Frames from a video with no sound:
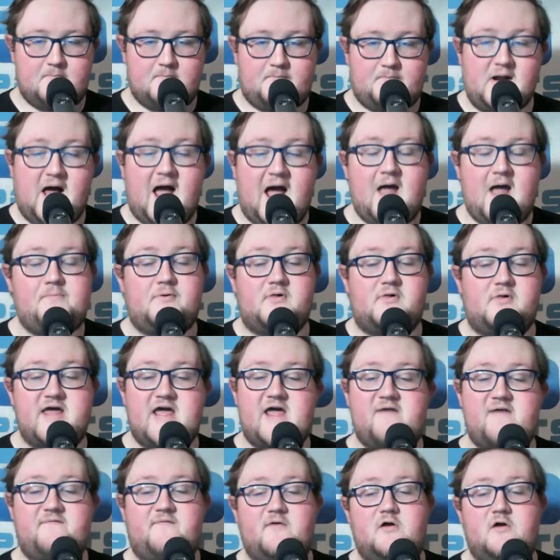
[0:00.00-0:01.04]
But I
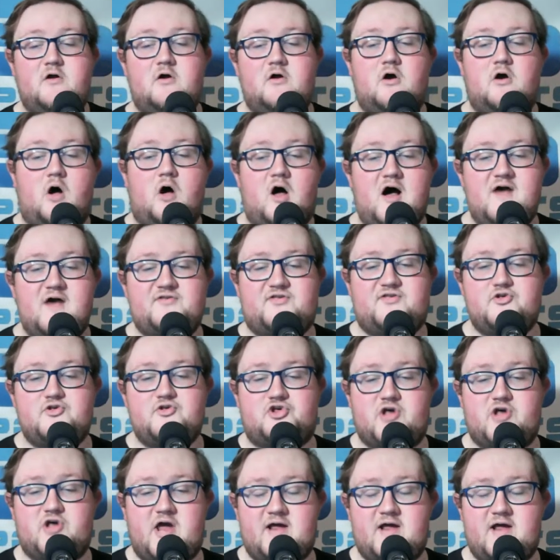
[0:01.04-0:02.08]
believe Austin
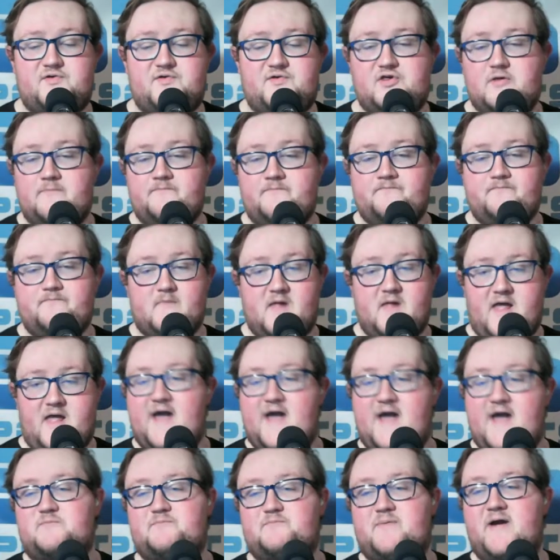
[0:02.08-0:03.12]
Shanks
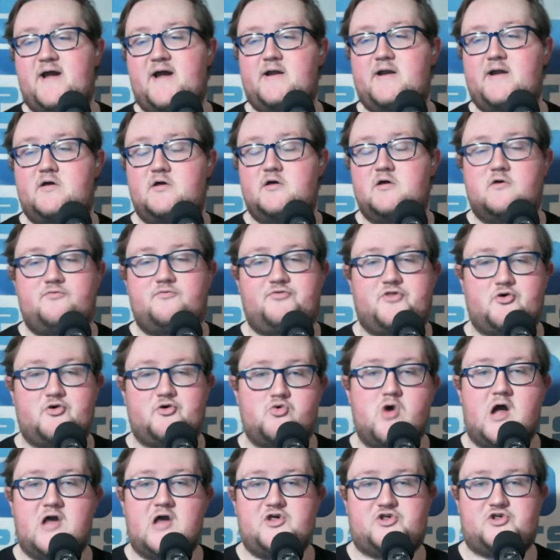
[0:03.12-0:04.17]
has been the
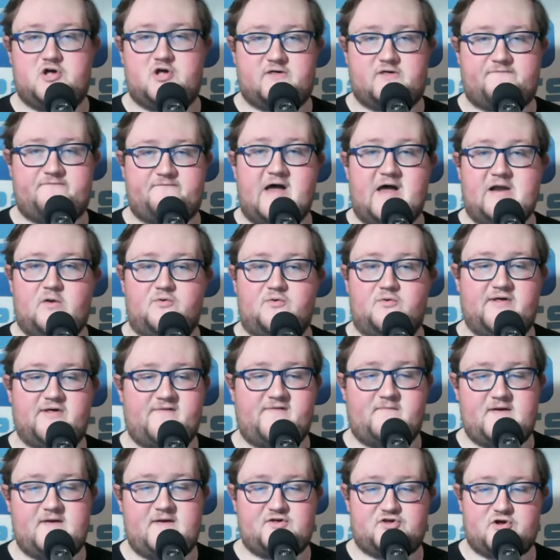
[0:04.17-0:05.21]
Rush's finals
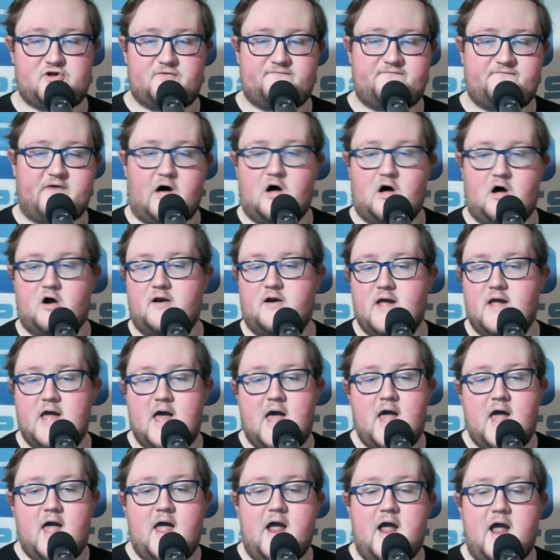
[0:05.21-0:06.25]
MVP so far.
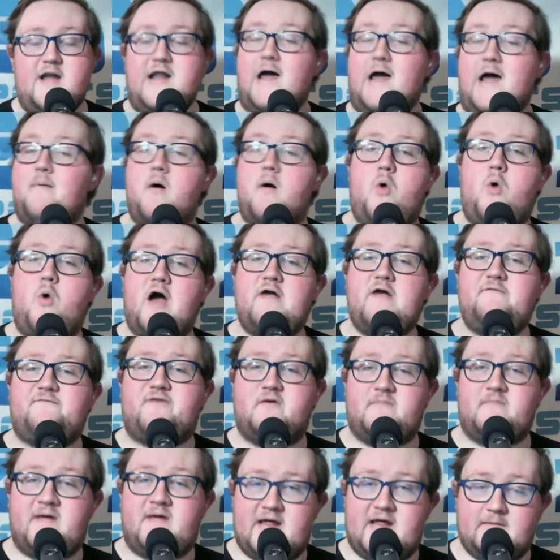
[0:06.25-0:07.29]
And number 1
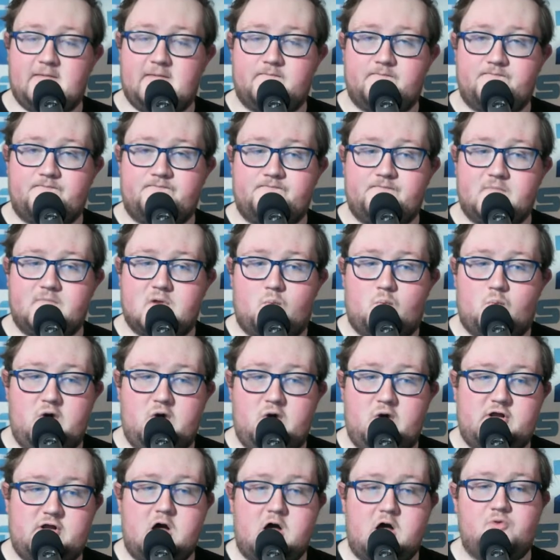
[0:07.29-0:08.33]
for me
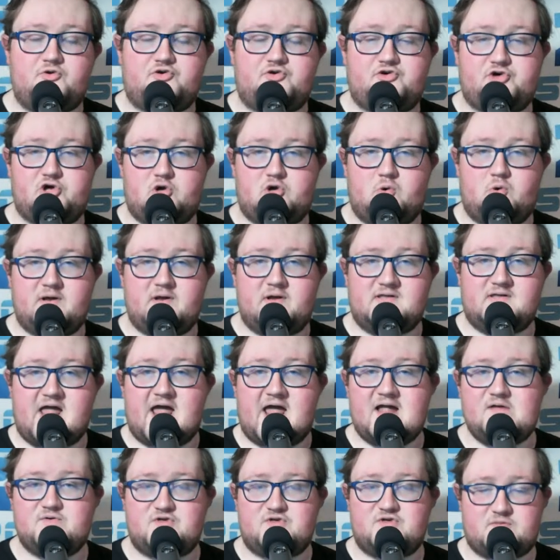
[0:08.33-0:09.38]
would go to
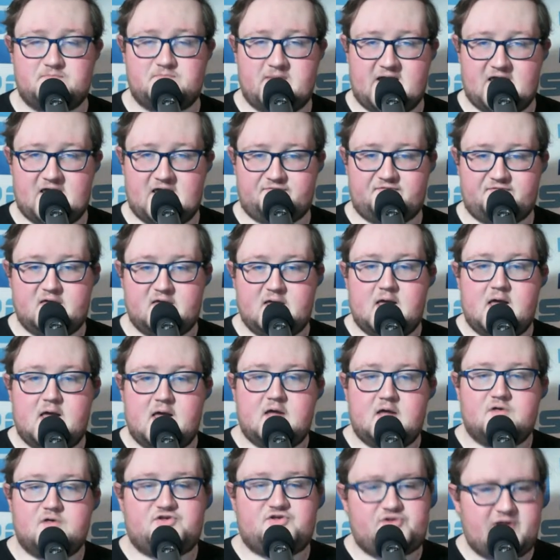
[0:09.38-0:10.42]
Dane Smith.
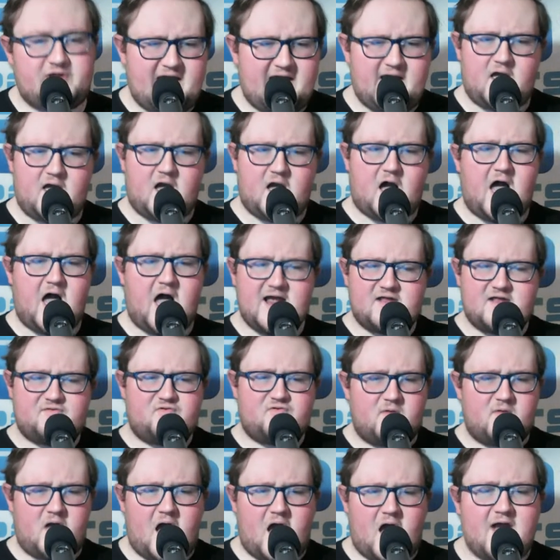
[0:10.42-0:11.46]
See, I
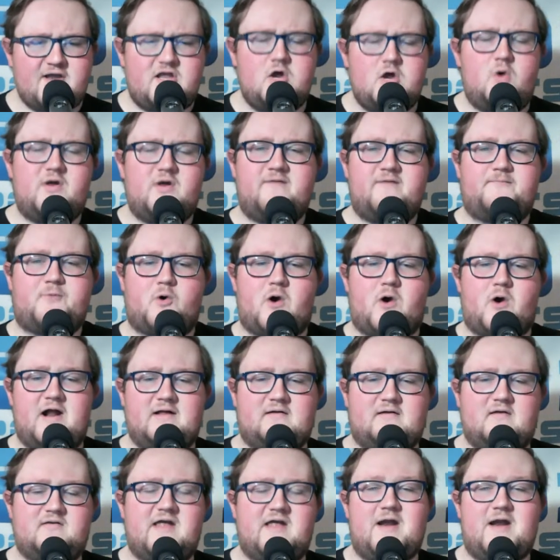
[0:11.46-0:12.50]
do give credit
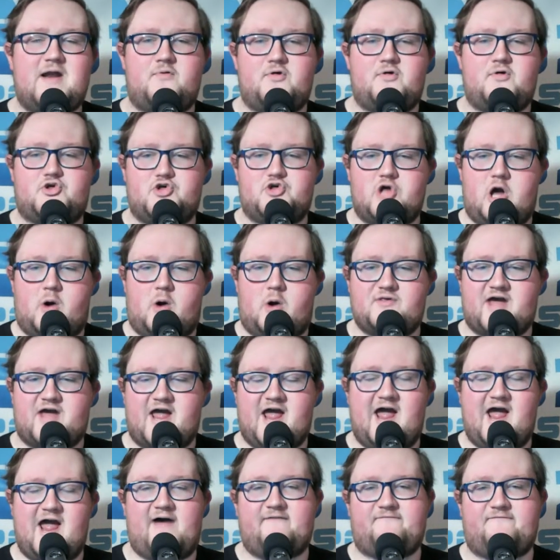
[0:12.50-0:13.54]
to Dane on the show, as I
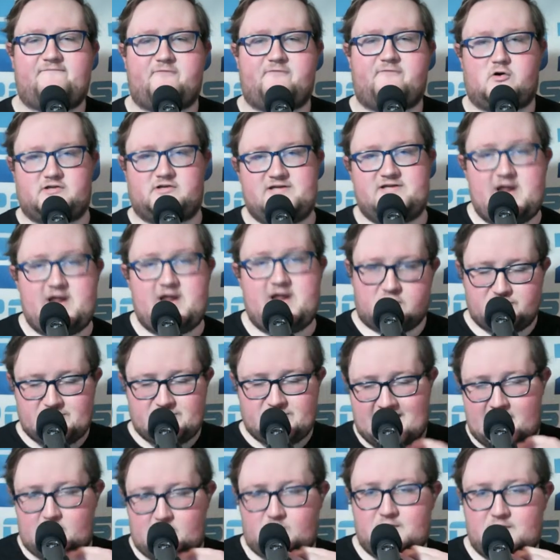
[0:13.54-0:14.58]
have for years
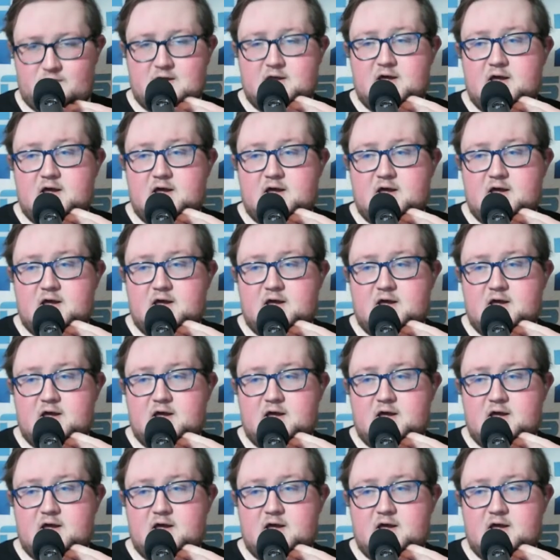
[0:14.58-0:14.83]
now.